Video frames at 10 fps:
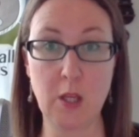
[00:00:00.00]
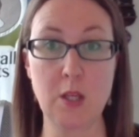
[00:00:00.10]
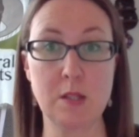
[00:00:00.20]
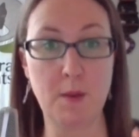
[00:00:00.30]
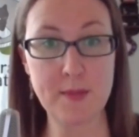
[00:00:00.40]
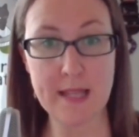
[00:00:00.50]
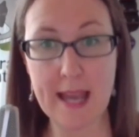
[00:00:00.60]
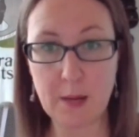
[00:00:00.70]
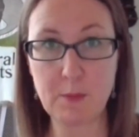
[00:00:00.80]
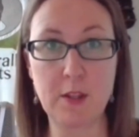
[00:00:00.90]
So I'm sat
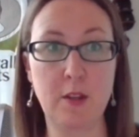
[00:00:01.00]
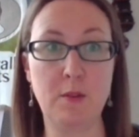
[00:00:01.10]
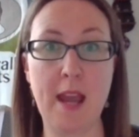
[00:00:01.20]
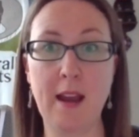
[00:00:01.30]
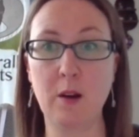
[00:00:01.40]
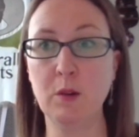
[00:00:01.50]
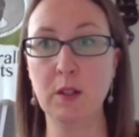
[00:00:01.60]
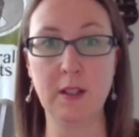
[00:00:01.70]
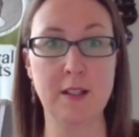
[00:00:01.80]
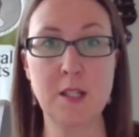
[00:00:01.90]
here with you now
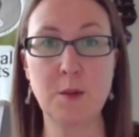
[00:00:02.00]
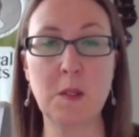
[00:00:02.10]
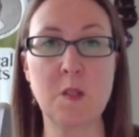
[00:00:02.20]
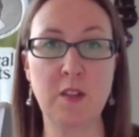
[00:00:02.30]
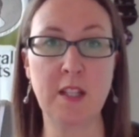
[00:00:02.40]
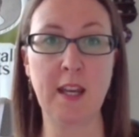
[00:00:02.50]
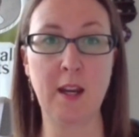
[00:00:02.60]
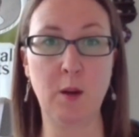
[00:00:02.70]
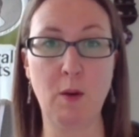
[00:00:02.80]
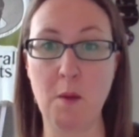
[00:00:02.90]
doing this
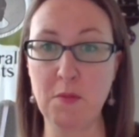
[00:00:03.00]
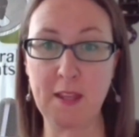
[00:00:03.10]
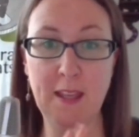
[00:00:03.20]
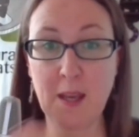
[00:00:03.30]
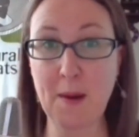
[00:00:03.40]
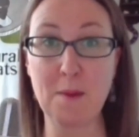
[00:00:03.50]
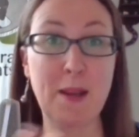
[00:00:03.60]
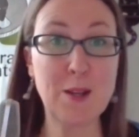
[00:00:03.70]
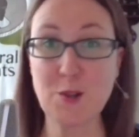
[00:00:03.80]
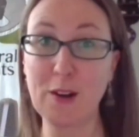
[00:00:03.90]
video. I'm thinking about
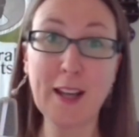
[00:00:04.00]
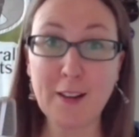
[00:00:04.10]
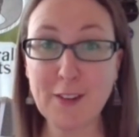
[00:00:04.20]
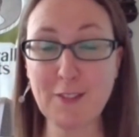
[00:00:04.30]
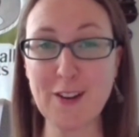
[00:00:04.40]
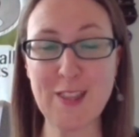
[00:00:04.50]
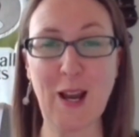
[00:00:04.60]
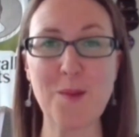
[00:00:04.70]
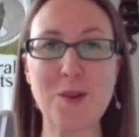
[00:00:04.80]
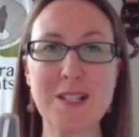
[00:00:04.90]
making sure I cover everything
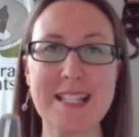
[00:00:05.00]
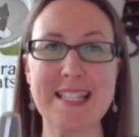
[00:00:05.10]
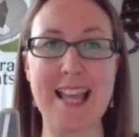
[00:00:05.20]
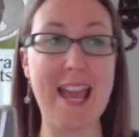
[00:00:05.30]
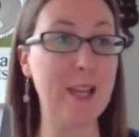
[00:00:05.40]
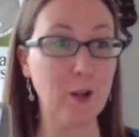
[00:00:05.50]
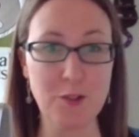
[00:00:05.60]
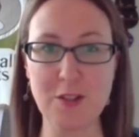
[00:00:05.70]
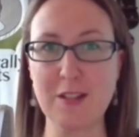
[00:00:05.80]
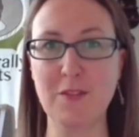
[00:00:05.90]
I want to say,
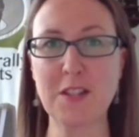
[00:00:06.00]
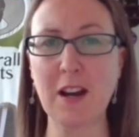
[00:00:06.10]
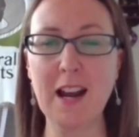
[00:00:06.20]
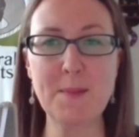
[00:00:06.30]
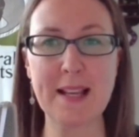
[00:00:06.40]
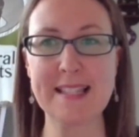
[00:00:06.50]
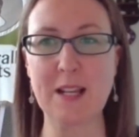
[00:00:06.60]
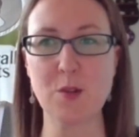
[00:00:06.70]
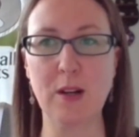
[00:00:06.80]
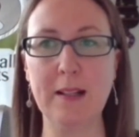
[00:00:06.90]
conscious of the time,
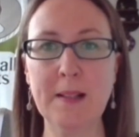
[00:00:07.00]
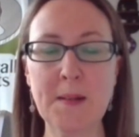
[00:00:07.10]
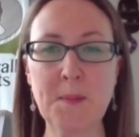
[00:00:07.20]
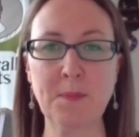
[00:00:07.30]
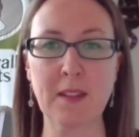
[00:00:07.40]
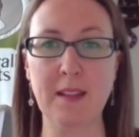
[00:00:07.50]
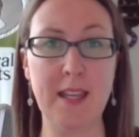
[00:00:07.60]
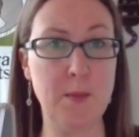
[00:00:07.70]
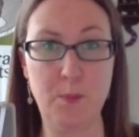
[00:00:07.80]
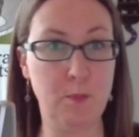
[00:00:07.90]
etc.
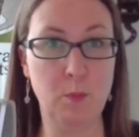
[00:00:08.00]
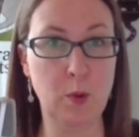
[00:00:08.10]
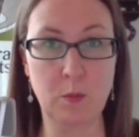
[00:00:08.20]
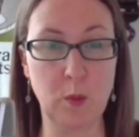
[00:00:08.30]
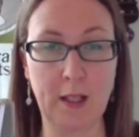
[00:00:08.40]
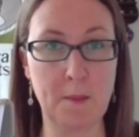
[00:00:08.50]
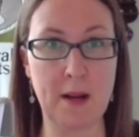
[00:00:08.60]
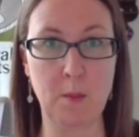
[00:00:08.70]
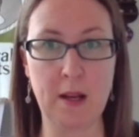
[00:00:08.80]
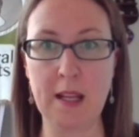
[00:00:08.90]
He wouldn't want to come
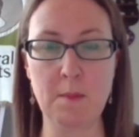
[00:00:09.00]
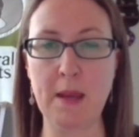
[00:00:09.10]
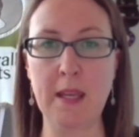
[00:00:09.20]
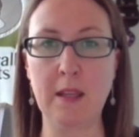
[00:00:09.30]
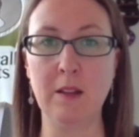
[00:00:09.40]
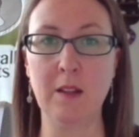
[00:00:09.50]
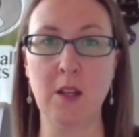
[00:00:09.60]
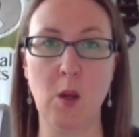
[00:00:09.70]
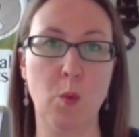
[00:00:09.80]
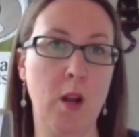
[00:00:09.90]
anywhere near me.
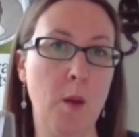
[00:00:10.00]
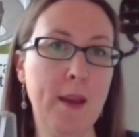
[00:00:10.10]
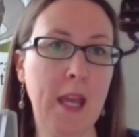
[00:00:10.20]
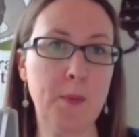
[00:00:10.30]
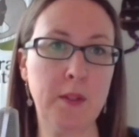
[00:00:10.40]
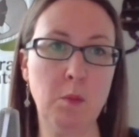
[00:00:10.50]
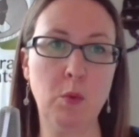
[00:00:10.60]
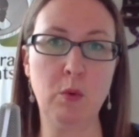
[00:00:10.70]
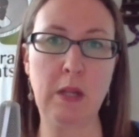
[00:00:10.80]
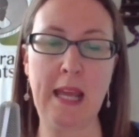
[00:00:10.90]
When I wake up in the
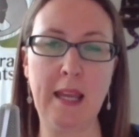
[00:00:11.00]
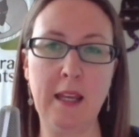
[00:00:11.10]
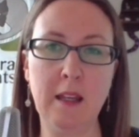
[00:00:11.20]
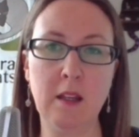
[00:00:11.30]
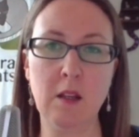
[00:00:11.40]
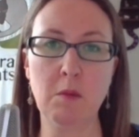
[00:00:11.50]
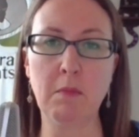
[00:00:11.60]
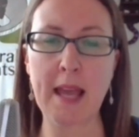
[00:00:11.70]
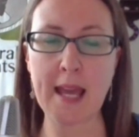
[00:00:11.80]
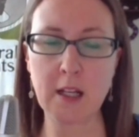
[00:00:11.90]
morning,
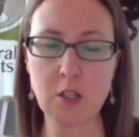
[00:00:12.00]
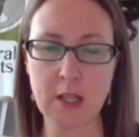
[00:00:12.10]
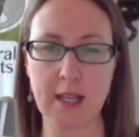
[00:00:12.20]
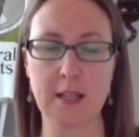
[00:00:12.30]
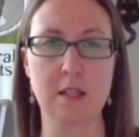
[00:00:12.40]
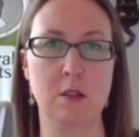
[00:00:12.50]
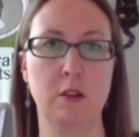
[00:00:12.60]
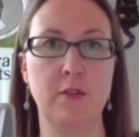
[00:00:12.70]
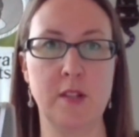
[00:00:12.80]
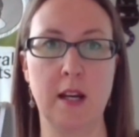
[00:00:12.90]
my energy is
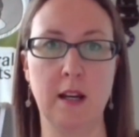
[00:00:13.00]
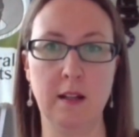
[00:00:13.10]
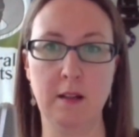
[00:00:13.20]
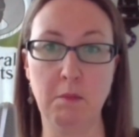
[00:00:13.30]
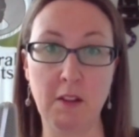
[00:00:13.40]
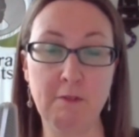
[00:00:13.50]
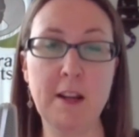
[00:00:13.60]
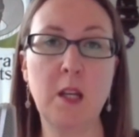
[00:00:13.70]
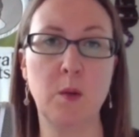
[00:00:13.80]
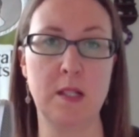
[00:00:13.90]
softer. My
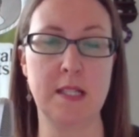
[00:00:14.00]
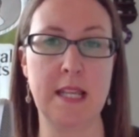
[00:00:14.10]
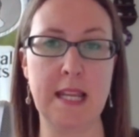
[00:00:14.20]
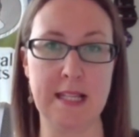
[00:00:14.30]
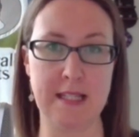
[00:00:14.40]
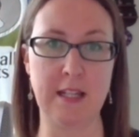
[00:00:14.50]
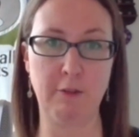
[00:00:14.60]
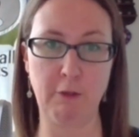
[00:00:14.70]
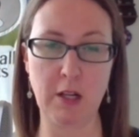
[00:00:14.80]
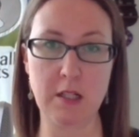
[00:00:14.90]
frequency is
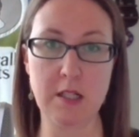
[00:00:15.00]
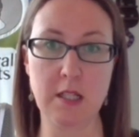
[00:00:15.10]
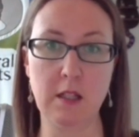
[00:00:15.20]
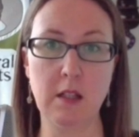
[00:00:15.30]
different.